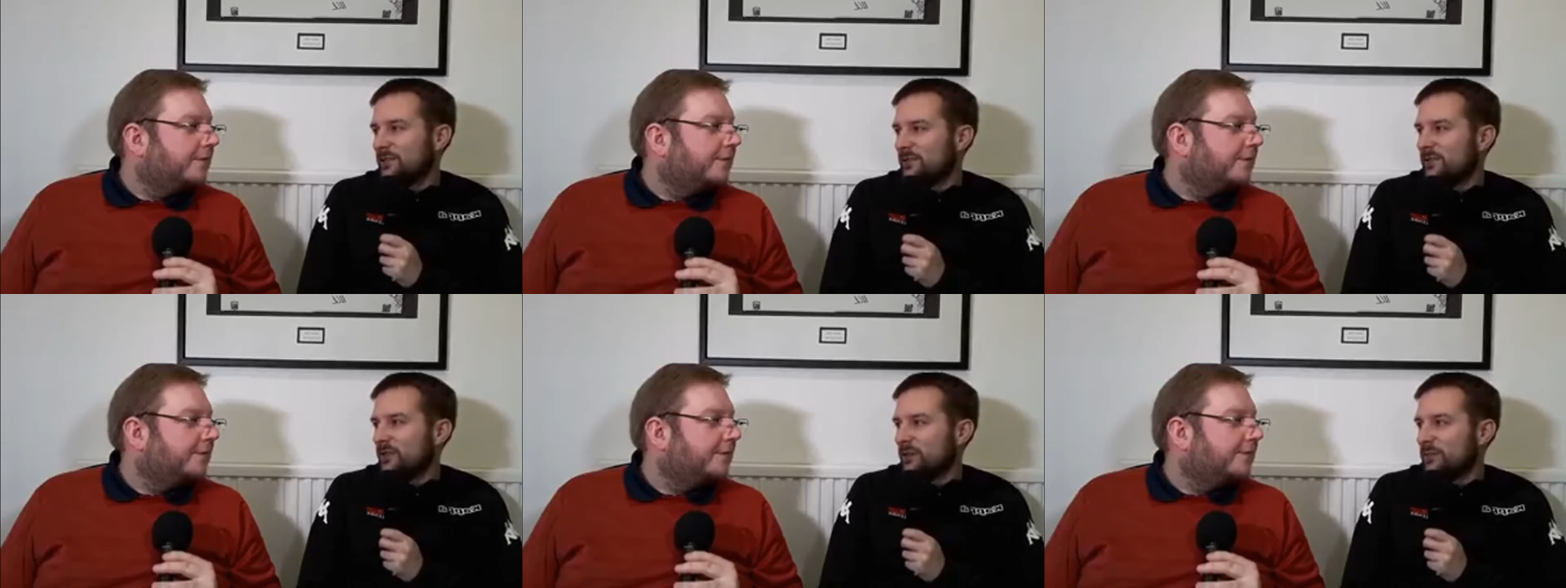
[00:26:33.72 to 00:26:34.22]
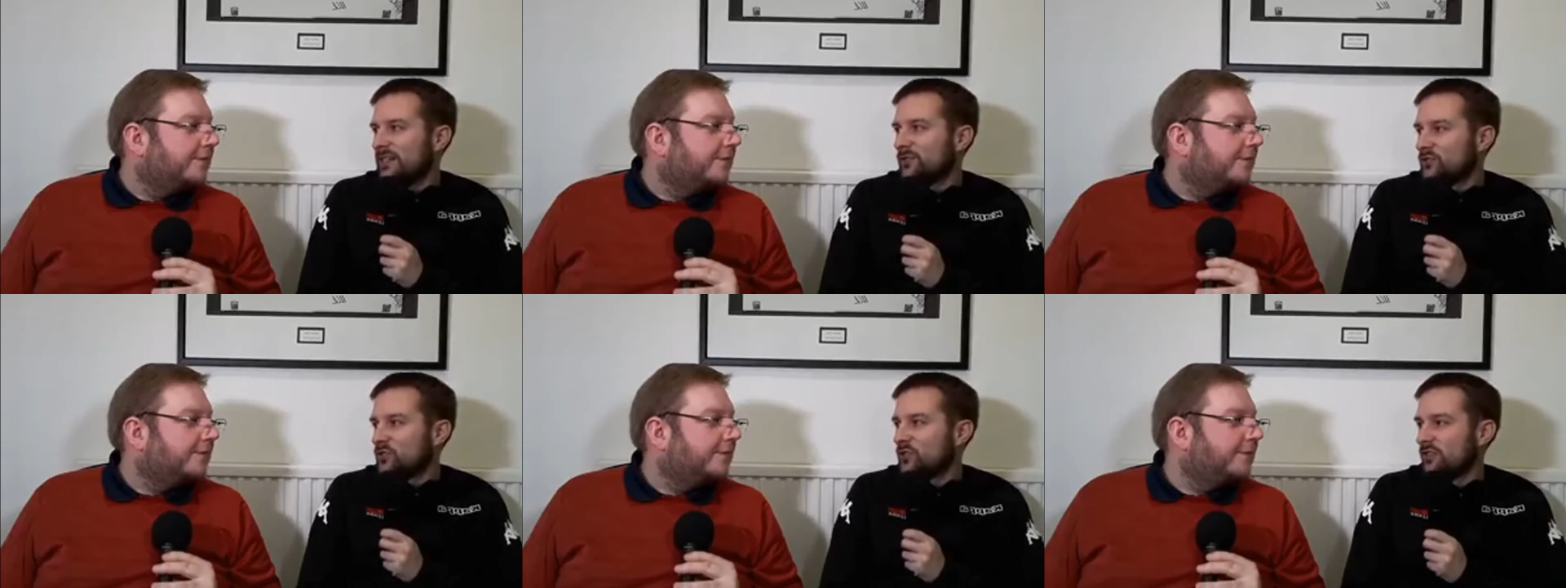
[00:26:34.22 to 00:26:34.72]
Speaker 1: you know, they're all a
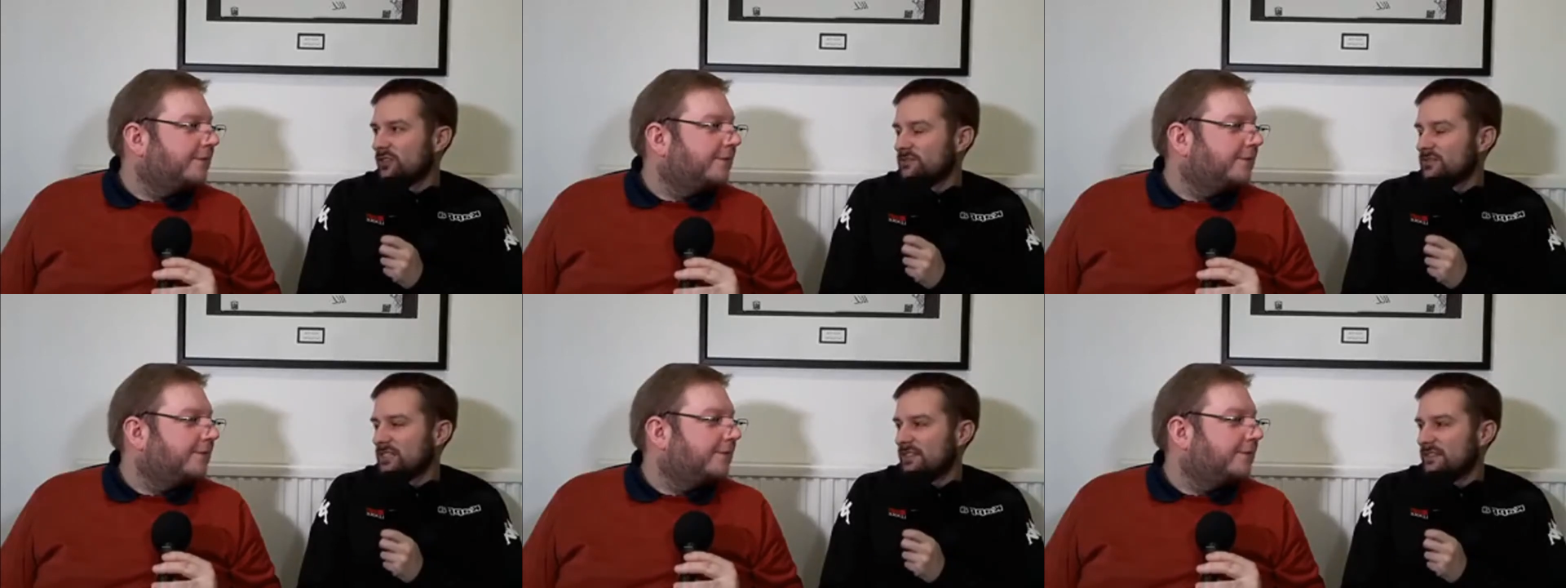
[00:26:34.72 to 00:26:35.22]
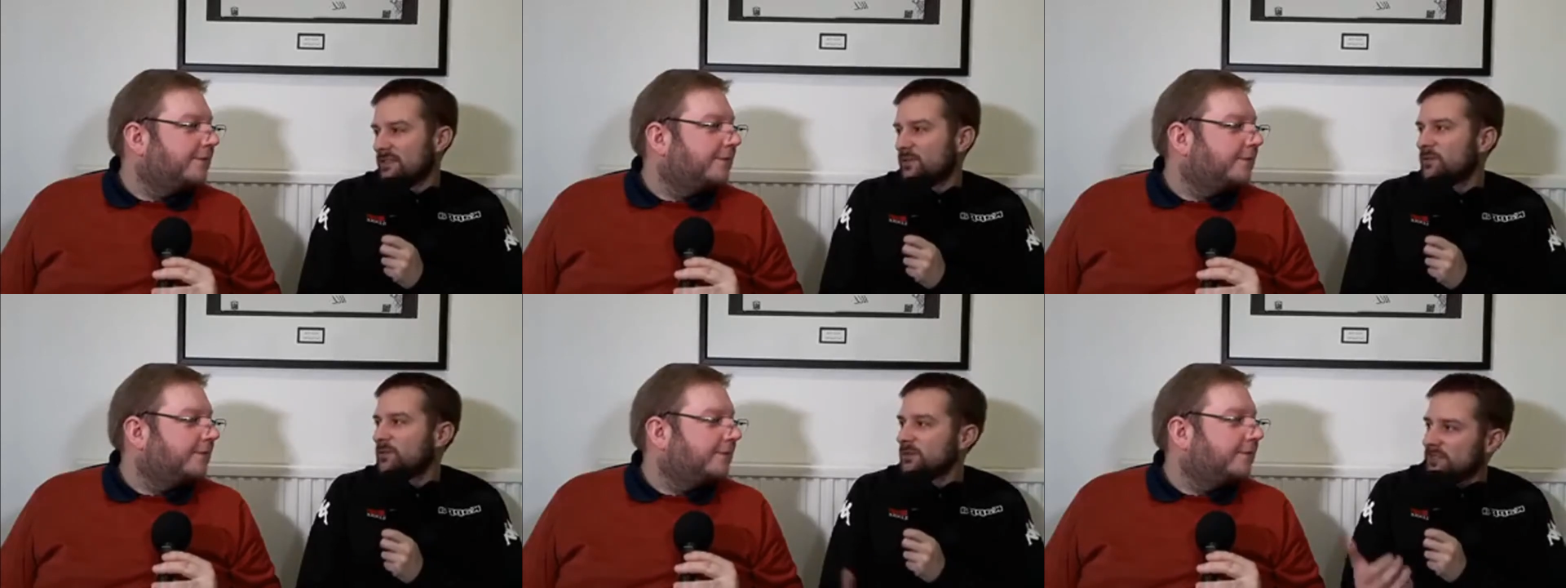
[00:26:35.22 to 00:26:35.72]
bit unsure of
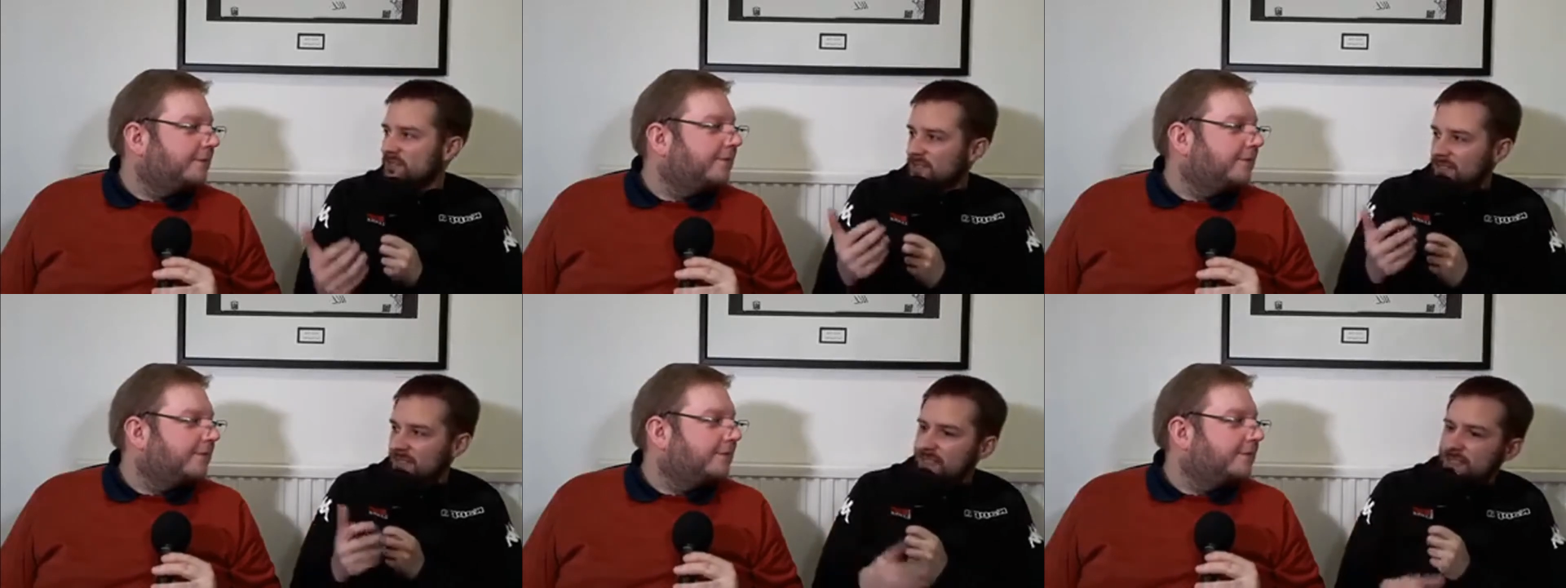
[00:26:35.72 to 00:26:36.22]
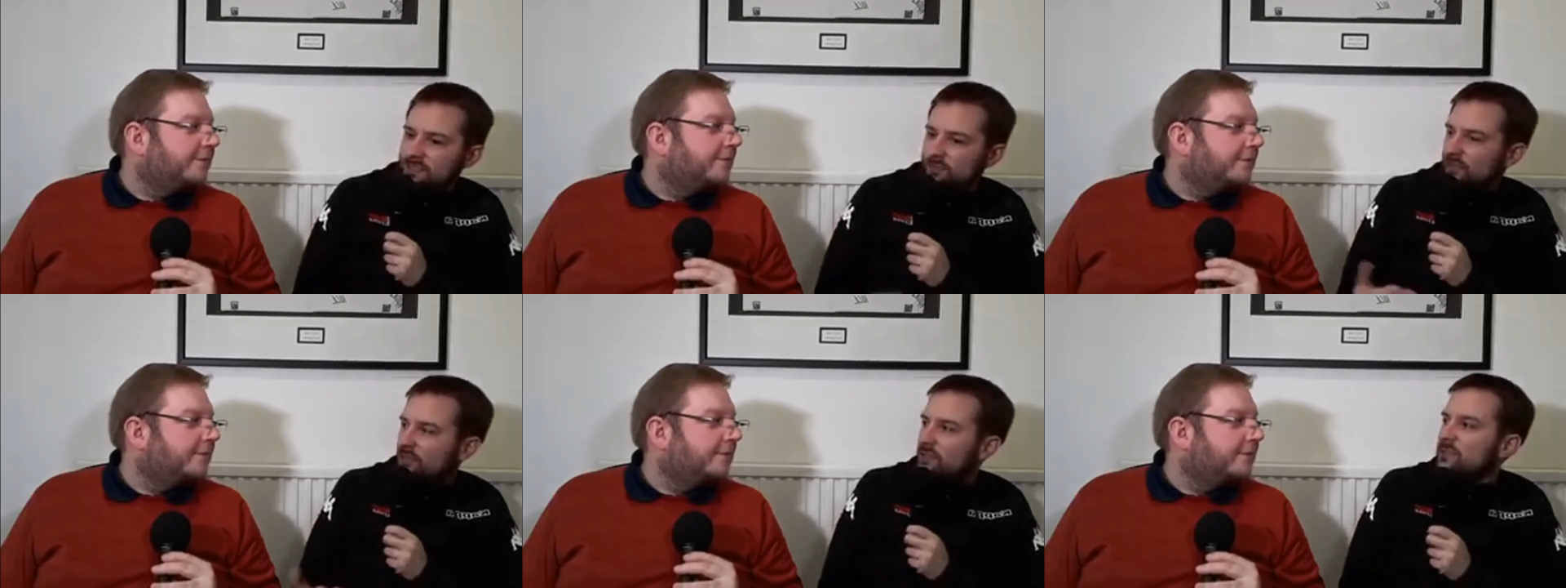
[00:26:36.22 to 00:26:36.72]
themselves at the moment because,
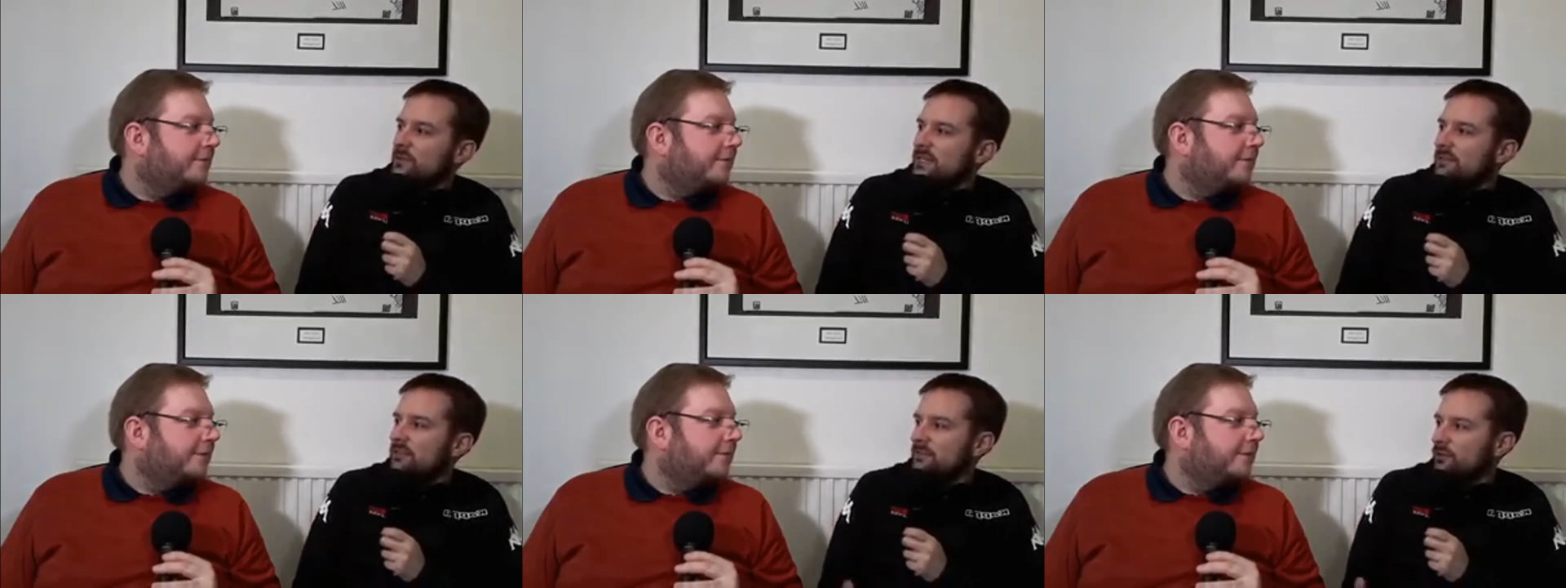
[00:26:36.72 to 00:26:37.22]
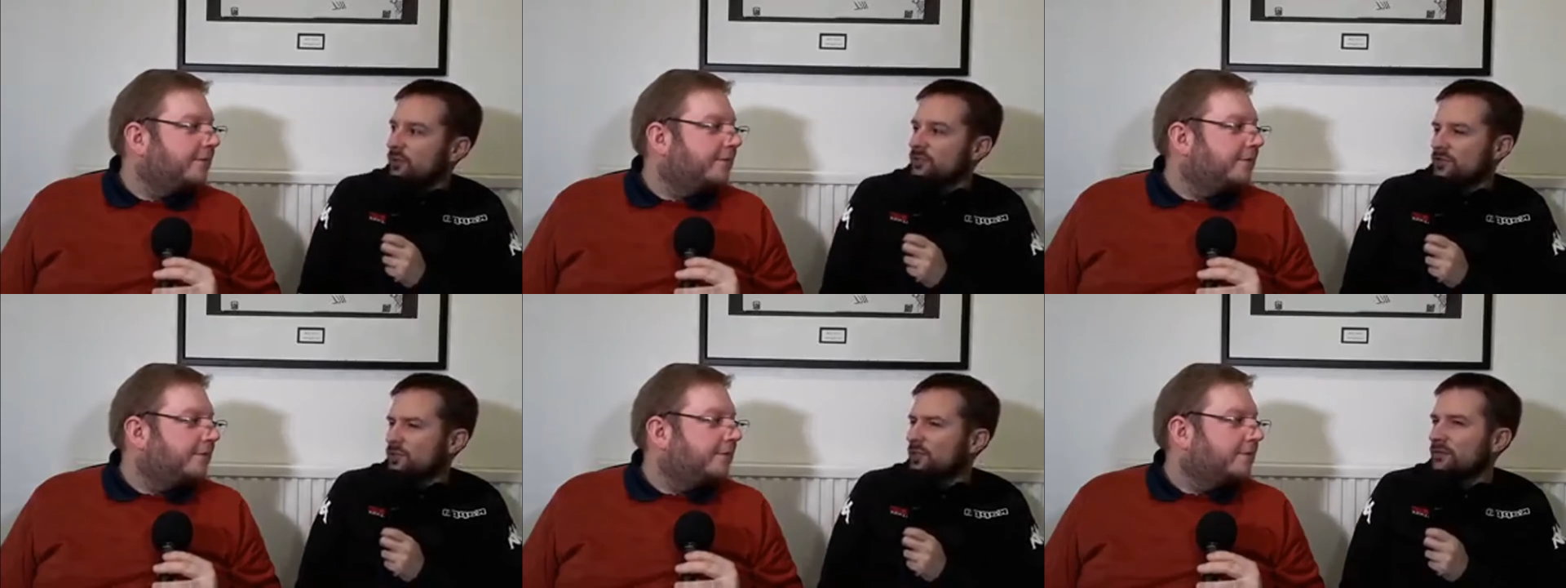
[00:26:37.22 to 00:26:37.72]
you know, they've got the new era.
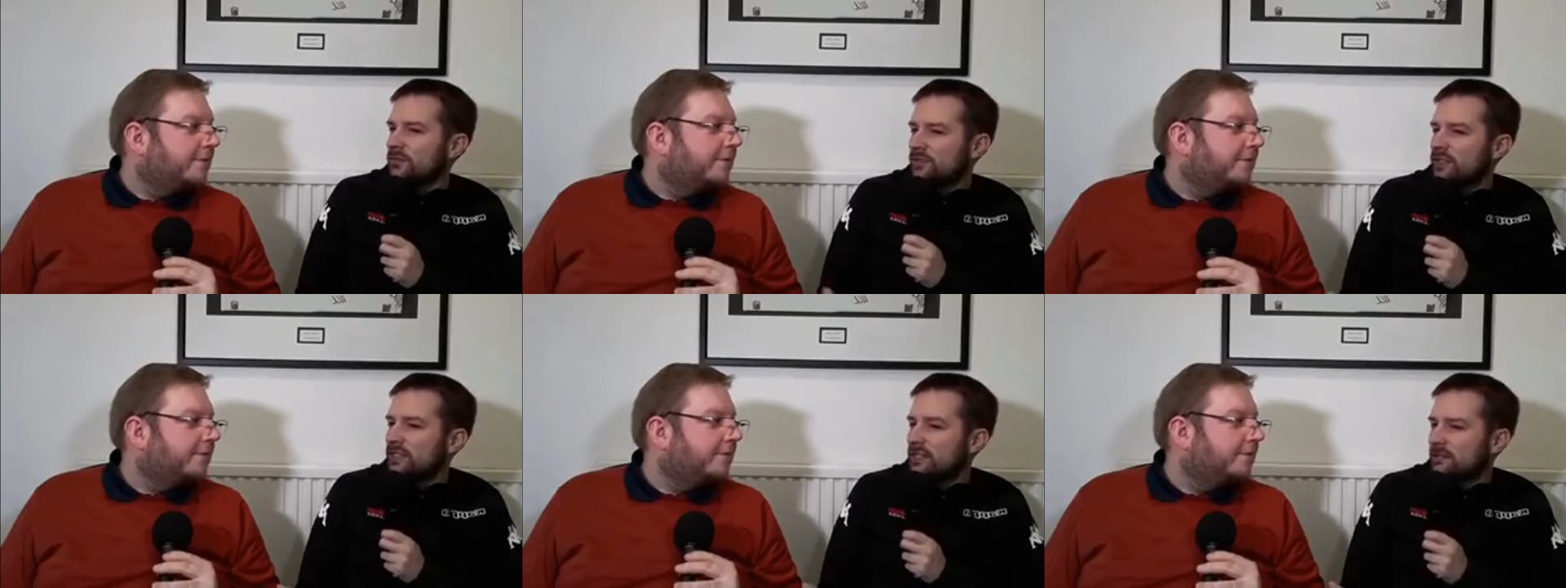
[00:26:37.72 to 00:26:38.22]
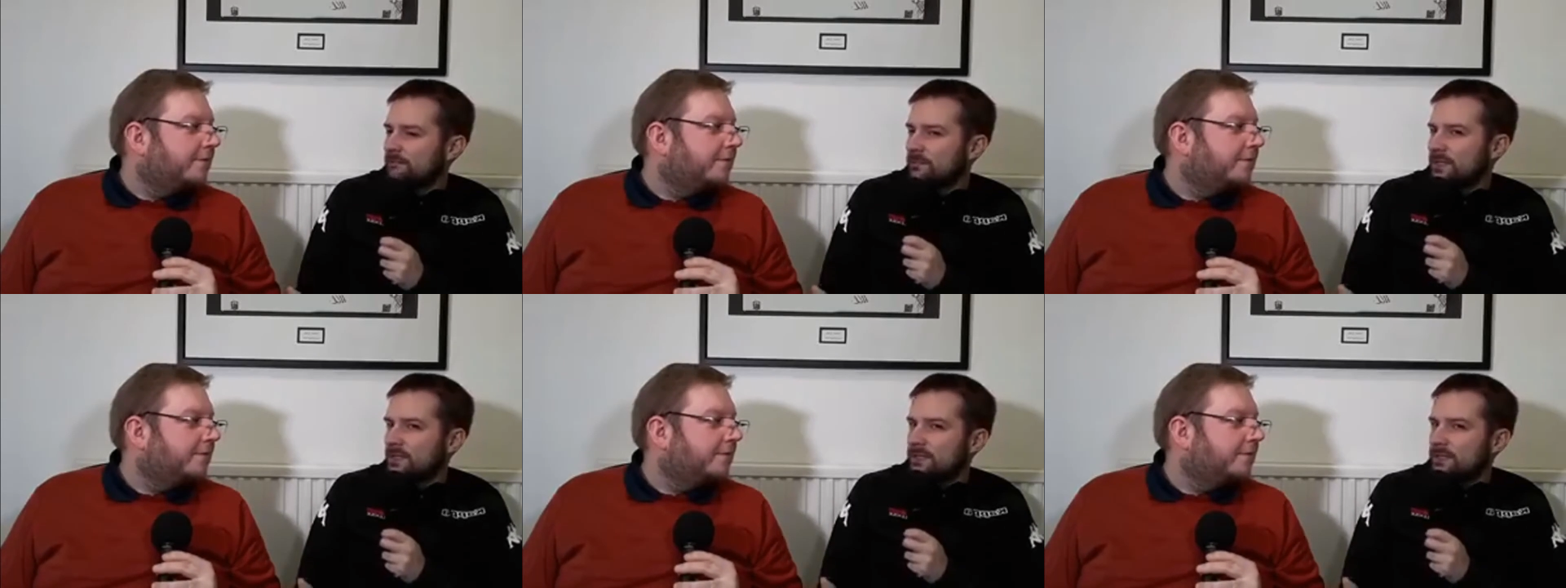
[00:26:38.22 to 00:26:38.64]
They're all sort of, I think,